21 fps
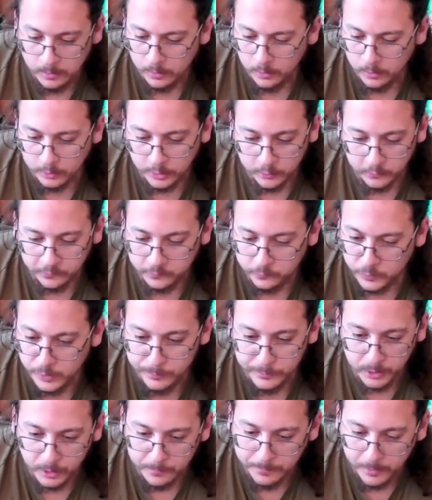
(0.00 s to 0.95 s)
or you're
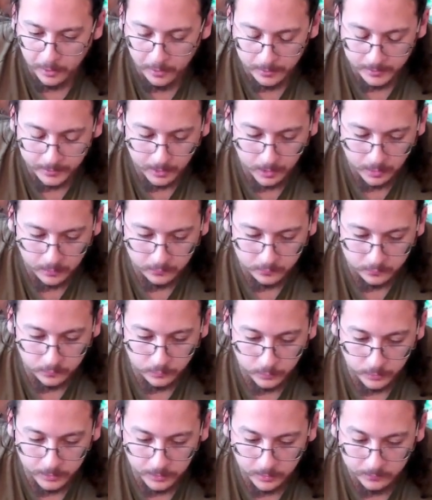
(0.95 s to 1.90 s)
streaming a podcast or
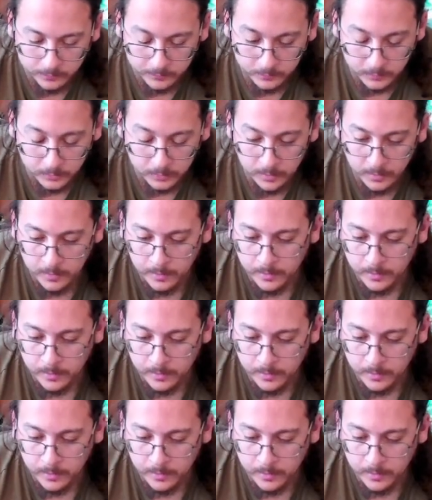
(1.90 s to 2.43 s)
whatever,